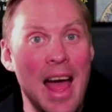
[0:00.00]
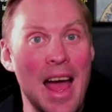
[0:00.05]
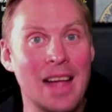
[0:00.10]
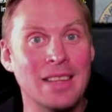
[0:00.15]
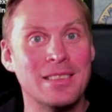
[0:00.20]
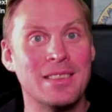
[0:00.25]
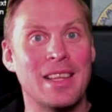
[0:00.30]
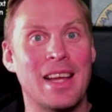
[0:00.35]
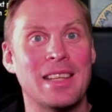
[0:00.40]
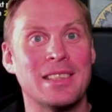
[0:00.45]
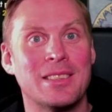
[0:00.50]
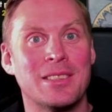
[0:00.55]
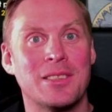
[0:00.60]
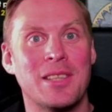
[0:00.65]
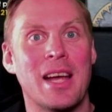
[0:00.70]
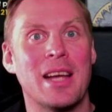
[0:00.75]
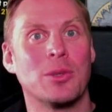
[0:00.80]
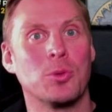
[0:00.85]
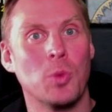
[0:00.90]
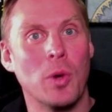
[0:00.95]
And that's
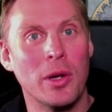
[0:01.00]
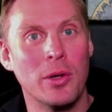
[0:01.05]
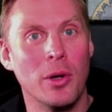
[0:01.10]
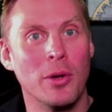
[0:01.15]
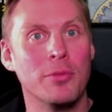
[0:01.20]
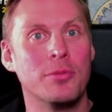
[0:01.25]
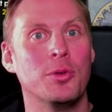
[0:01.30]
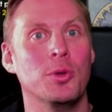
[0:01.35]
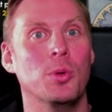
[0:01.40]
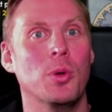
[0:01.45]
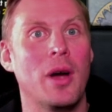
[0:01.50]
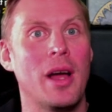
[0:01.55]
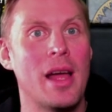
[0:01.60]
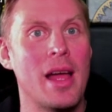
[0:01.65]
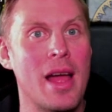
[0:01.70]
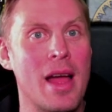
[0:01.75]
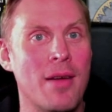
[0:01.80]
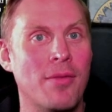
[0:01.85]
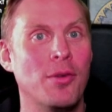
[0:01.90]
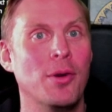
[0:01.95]
that. We're going through
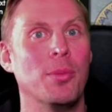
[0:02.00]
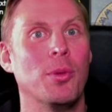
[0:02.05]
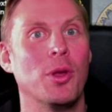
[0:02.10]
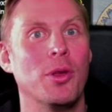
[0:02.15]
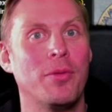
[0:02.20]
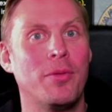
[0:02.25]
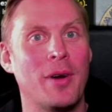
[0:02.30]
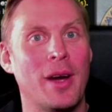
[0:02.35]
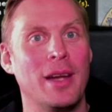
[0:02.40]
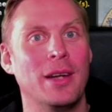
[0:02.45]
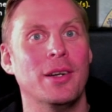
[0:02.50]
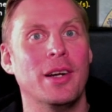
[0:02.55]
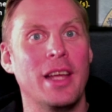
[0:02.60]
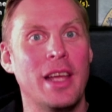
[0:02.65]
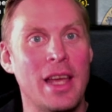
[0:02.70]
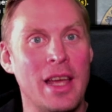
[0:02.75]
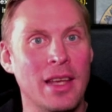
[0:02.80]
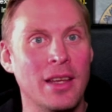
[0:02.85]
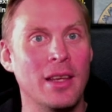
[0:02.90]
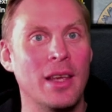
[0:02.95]
every modifier
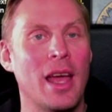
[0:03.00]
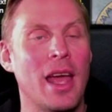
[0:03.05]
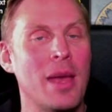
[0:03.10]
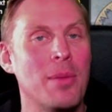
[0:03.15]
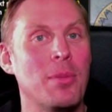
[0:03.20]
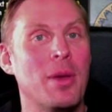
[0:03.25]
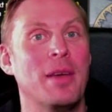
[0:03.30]
in game.